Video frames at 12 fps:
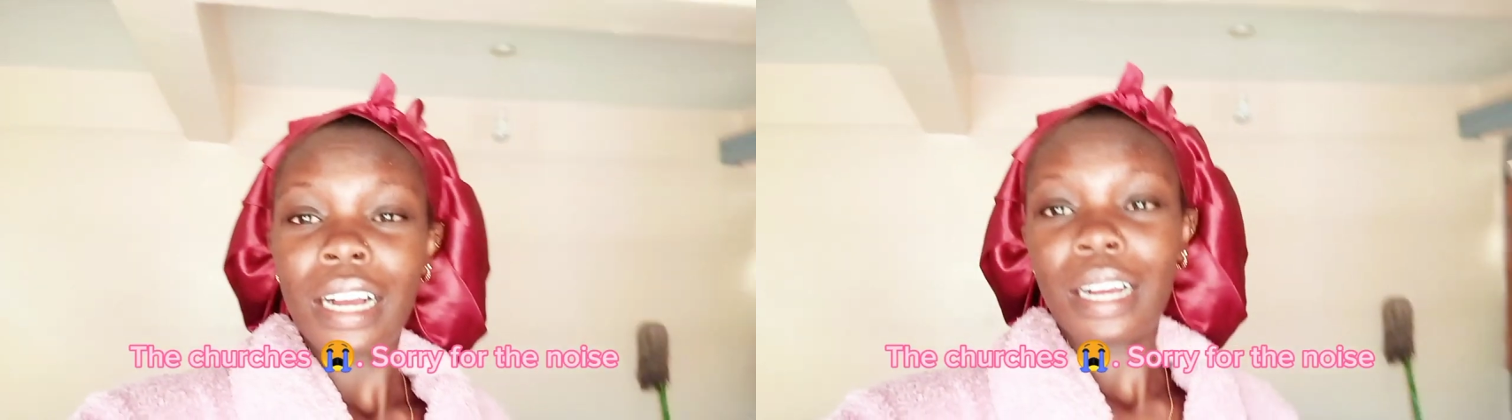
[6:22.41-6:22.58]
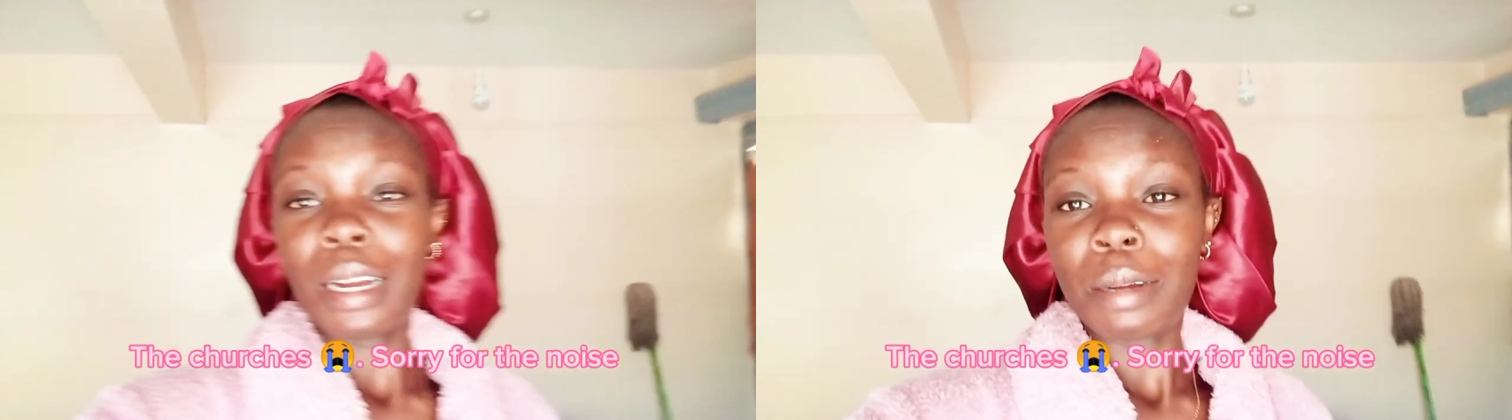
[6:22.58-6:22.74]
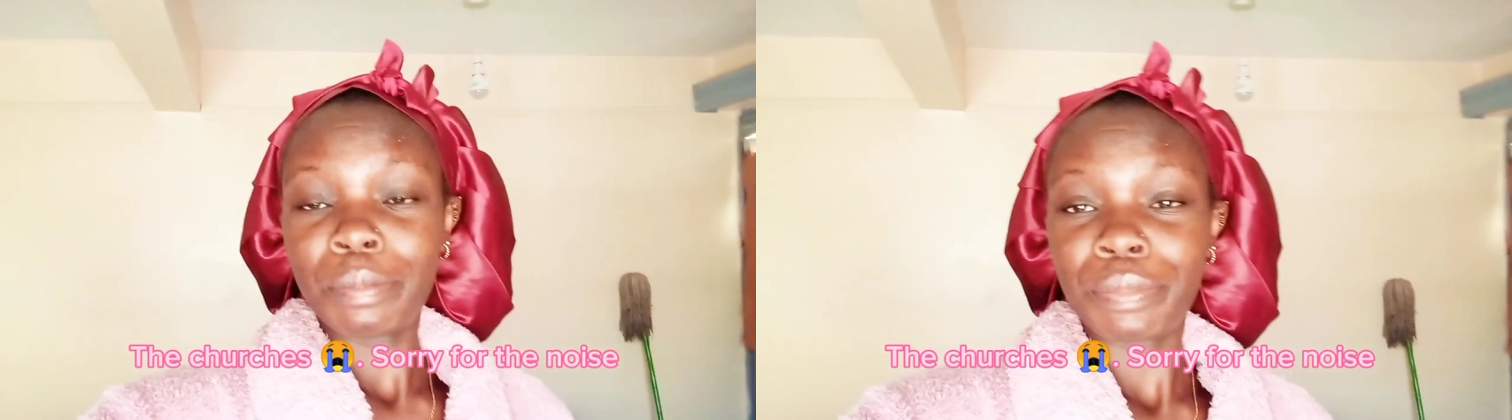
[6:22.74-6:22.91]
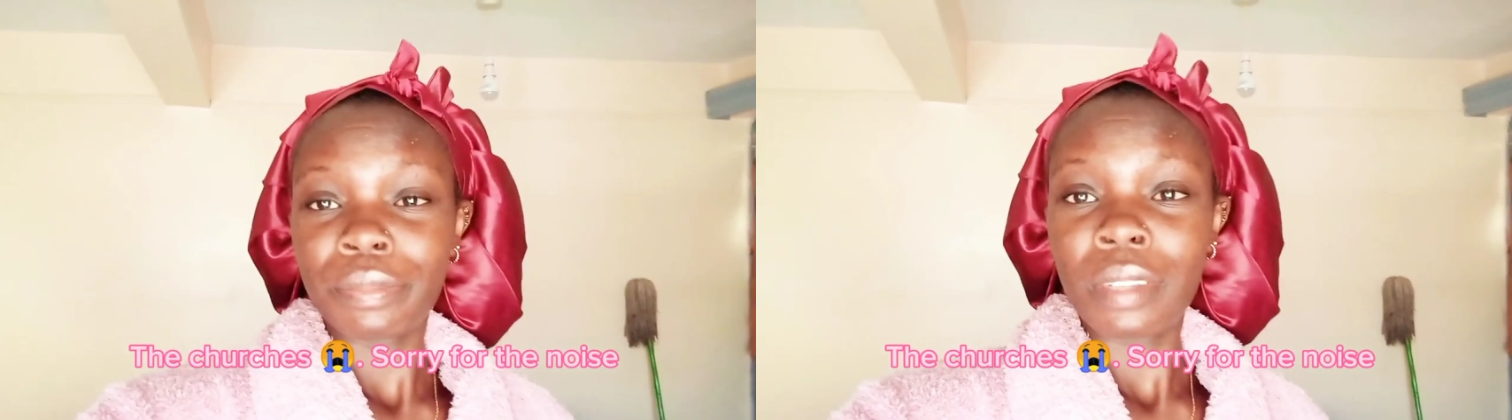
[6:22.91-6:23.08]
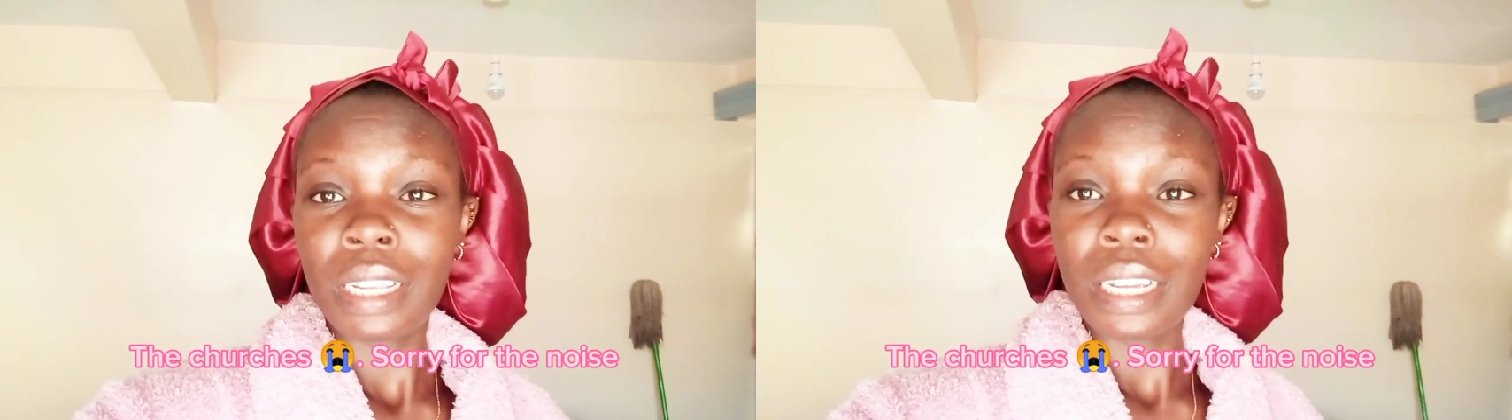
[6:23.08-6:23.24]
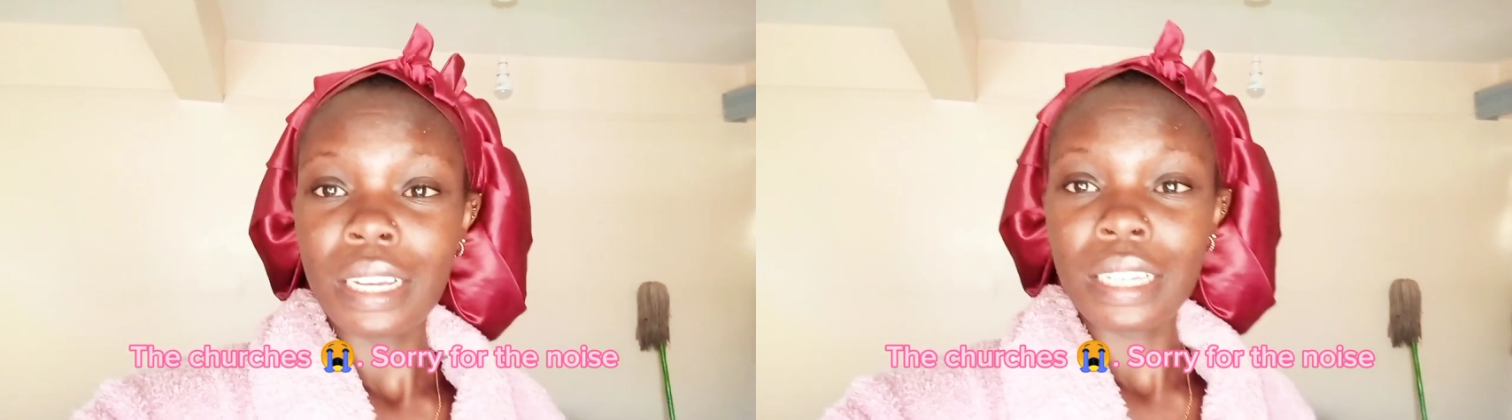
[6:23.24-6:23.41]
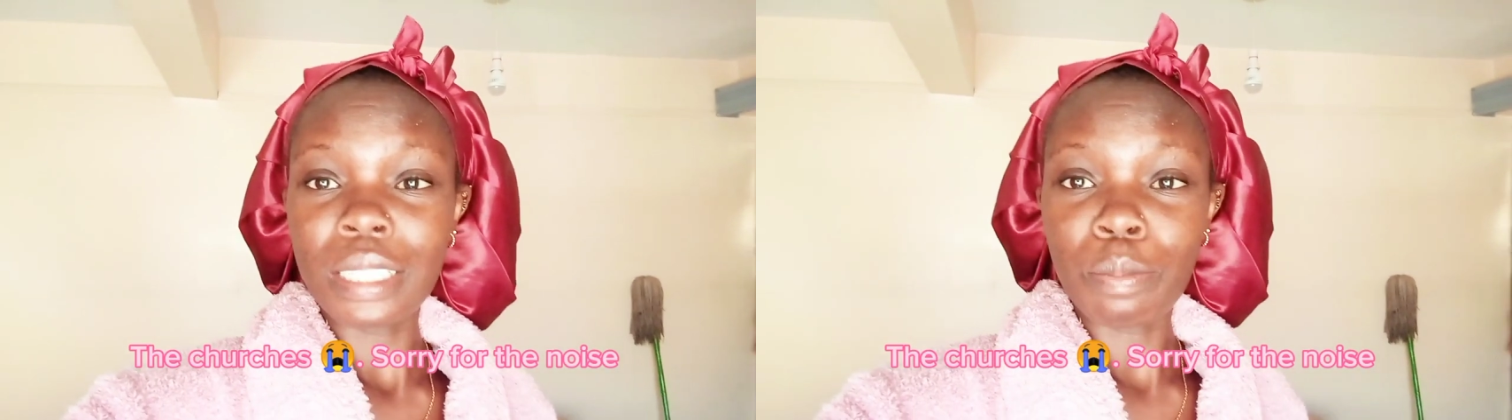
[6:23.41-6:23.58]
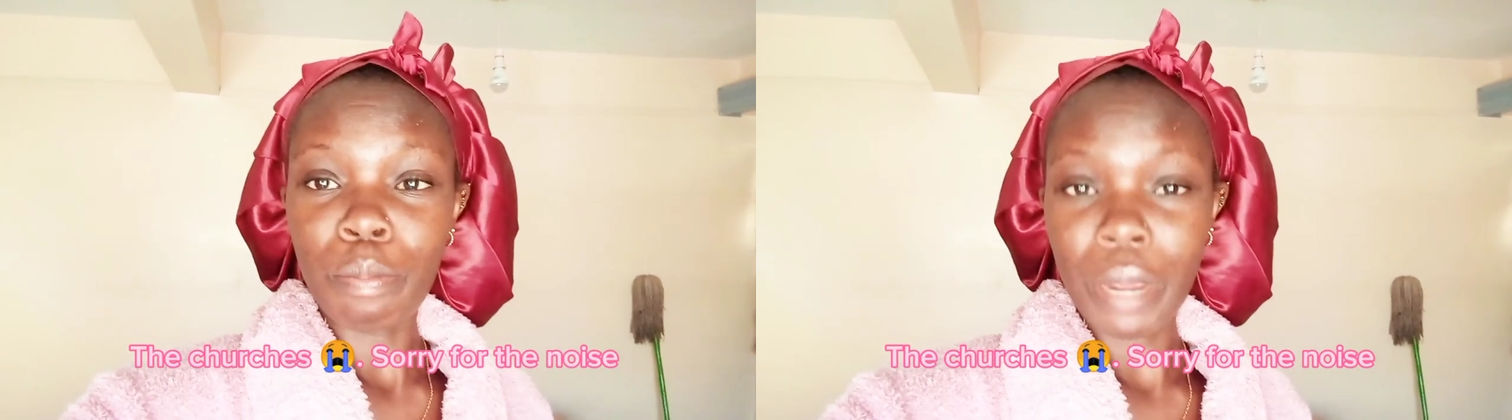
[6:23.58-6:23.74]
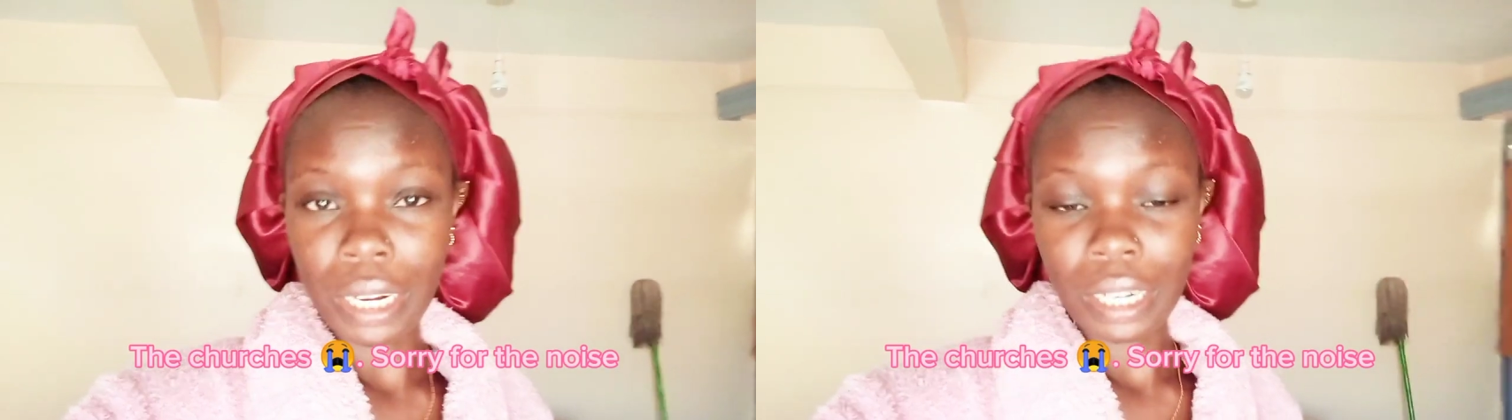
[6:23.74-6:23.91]
it's
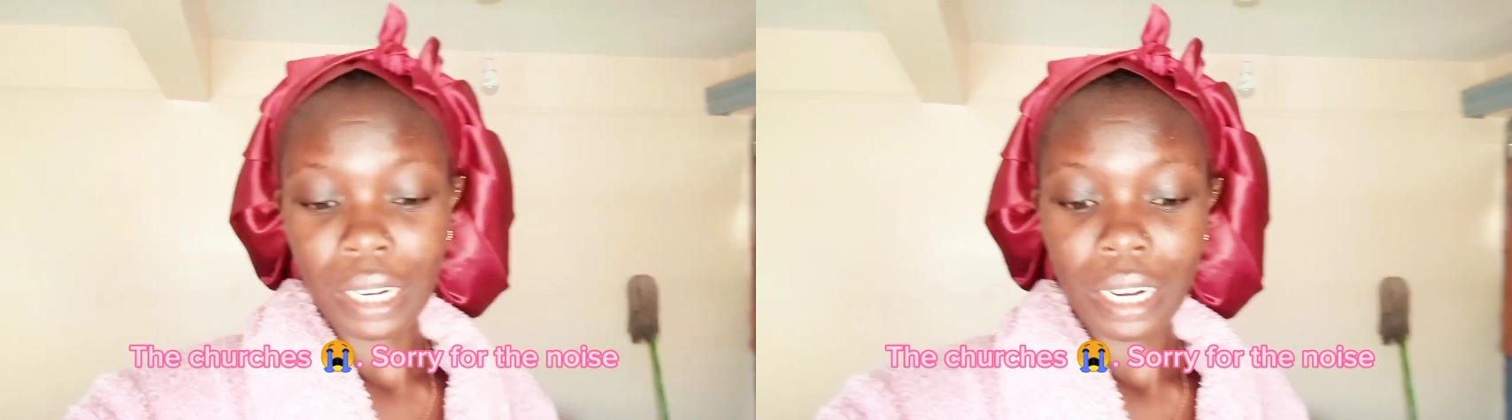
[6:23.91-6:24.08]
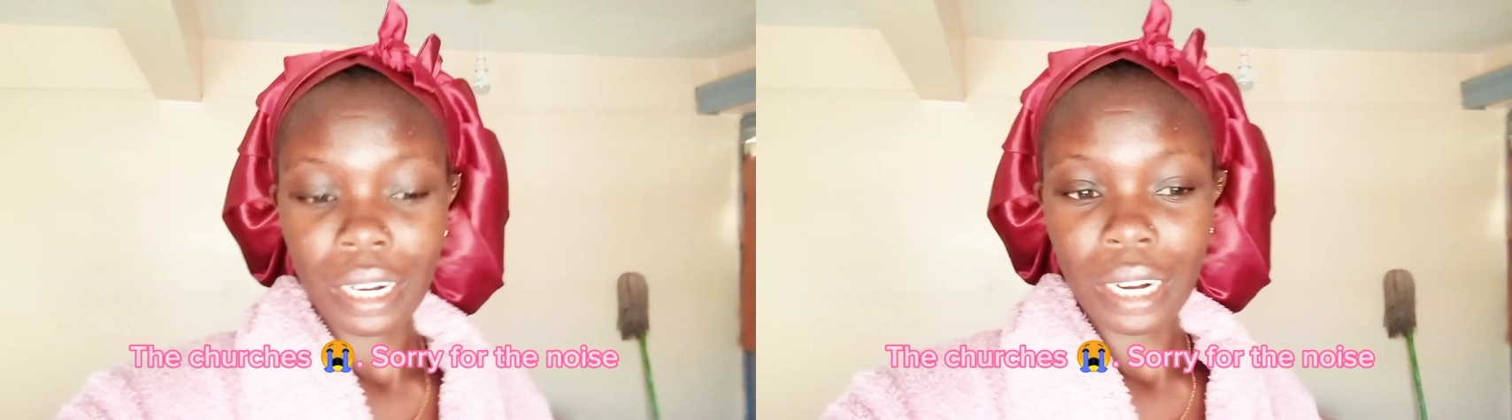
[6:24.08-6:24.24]
been